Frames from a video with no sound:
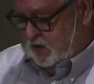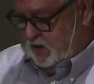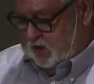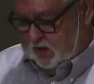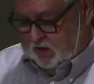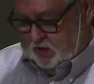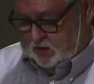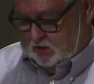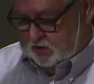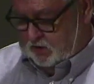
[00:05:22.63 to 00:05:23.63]

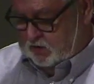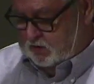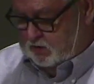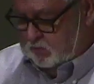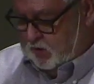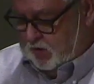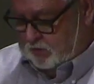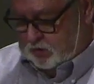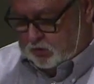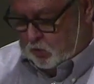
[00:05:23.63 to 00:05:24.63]
And
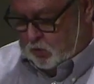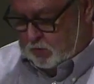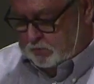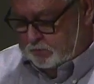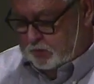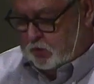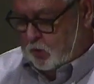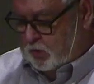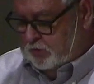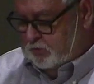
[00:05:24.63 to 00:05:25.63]
whatever storm you're
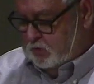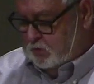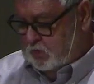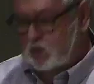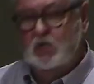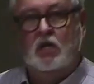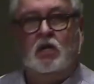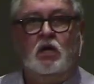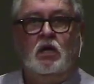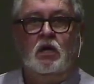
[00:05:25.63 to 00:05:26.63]
going through,
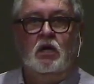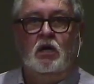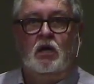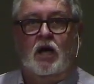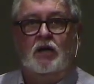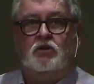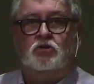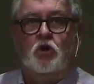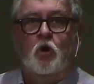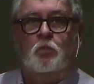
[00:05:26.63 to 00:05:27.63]
I
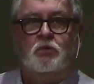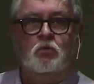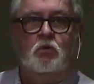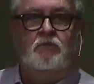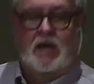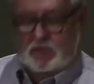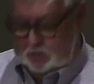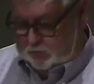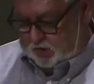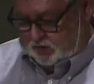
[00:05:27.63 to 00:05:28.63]
just hope you will find the
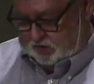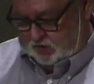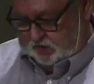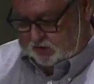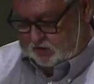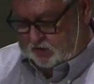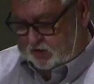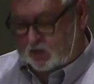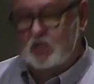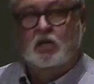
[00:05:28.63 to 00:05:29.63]
breadsticks.
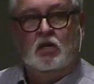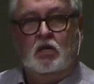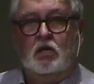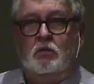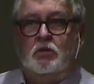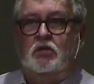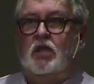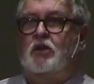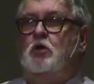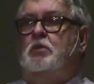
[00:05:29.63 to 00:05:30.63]
Because
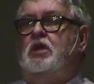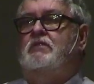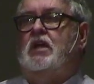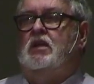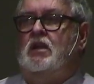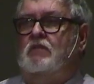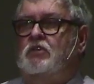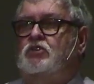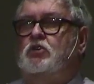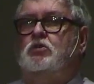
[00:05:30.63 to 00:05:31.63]
I do believe that in
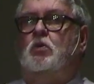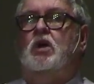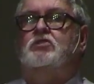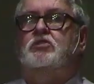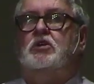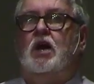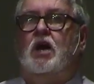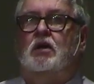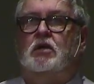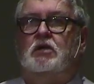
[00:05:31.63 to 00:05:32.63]
every situation,
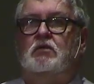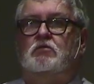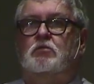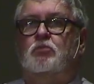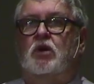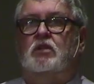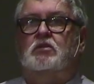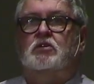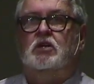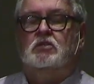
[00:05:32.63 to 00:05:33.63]
God leaves
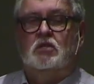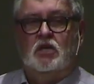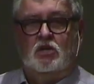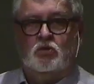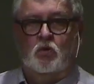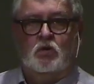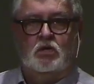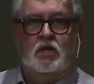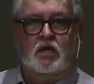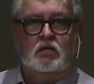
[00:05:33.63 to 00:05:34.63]
breadsticks and they sort
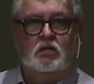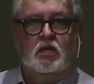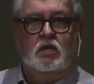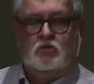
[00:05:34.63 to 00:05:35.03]
of take the edge